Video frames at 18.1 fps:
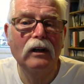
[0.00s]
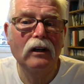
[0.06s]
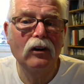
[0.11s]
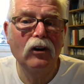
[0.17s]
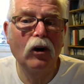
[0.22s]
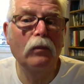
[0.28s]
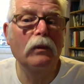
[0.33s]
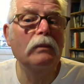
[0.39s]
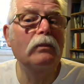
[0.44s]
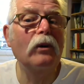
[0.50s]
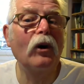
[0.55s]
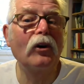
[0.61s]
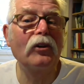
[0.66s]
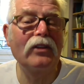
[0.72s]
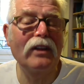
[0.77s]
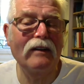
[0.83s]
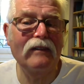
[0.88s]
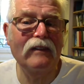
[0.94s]
Hope you
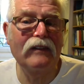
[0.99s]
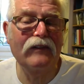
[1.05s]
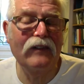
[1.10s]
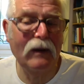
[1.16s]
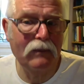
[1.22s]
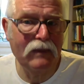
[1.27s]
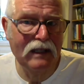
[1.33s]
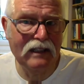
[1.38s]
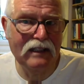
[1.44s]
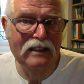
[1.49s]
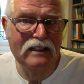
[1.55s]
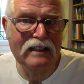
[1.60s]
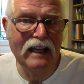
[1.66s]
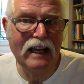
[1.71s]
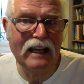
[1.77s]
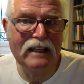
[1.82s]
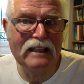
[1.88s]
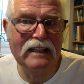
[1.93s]
both have a fabulous
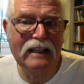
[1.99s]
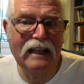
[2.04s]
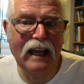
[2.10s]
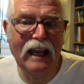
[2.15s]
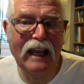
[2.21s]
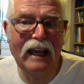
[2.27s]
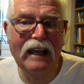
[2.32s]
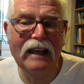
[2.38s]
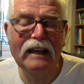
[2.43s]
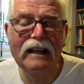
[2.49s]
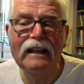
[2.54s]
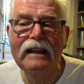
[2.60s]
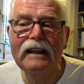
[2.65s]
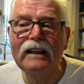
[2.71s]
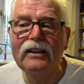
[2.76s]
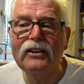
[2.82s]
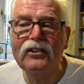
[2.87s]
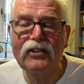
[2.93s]
day today.
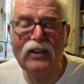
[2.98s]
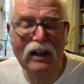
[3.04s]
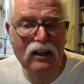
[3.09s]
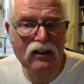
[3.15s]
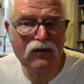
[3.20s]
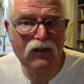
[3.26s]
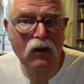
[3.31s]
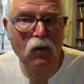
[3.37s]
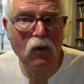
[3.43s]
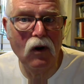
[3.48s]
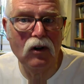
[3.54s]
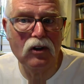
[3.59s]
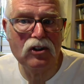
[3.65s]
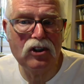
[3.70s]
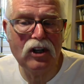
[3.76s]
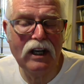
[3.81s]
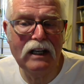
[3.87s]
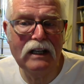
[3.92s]
Thanks for
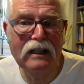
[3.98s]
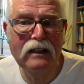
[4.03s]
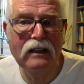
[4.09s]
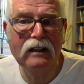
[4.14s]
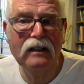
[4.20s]
watching.